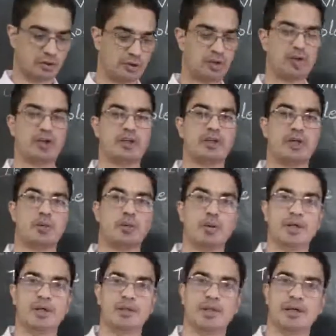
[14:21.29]
So in order to
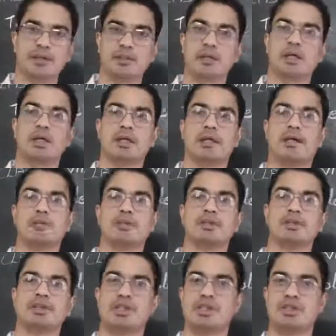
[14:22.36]
avoid that,
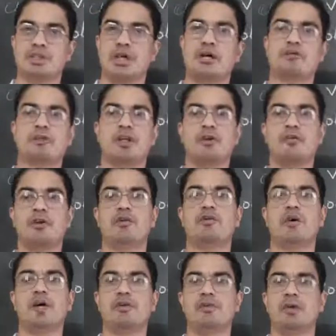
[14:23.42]
government says after
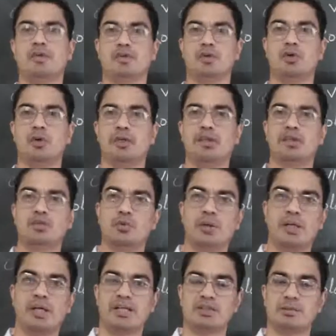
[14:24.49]
every 5 years, though it is
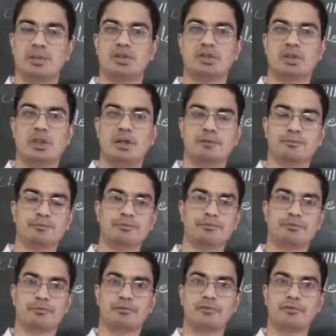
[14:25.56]
very expensive,